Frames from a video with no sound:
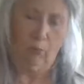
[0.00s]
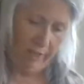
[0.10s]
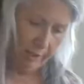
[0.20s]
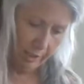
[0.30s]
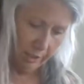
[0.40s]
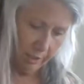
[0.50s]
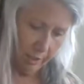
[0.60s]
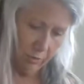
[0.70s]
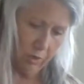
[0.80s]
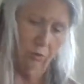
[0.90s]
What do you need to
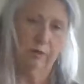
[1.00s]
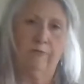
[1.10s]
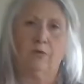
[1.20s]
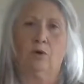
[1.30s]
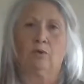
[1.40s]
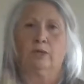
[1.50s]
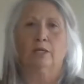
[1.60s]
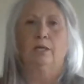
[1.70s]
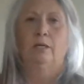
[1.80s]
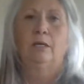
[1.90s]
know going
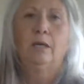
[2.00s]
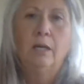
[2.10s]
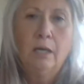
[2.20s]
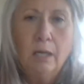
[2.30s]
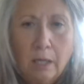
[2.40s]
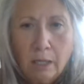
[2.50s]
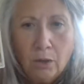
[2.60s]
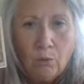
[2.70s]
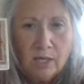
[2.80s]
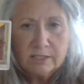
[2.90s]
forward?
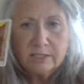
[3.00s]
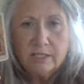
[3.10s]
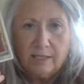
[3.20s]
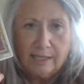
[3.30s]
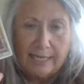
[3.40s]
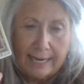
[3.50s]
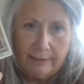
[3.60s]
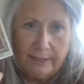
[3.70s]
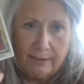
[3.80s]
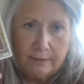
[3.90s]
Watch the
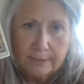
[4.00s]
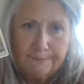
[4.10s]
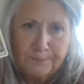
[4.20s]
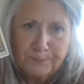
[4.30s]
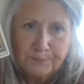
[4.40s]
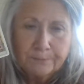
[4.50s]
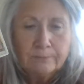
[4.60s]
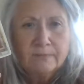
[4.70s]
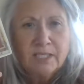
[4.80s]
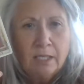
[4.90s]
legalities.
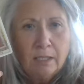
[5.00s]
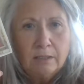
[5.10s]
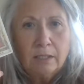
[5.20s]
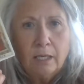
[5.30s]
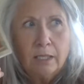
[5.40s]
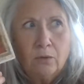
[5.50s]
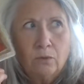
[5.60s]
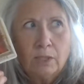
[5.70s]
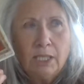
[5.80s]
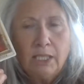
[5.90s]
Not
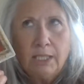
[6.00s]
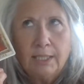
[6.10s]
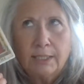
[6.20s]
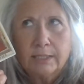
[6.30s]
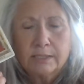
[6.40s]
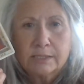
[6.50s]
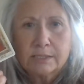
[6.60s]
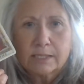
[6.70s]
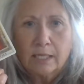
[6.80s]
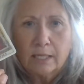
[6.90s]
only
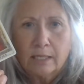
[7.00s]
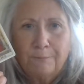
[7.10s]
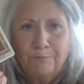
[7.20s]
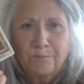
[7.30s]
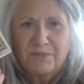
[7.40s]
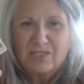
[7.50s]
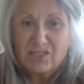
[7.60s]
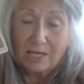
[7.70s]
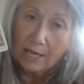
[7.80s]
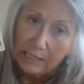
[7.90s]
is this
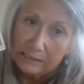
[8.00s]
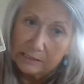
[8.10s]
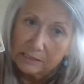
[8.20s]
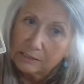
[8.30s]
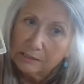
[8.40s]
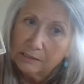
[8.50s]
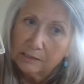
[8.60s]
guy's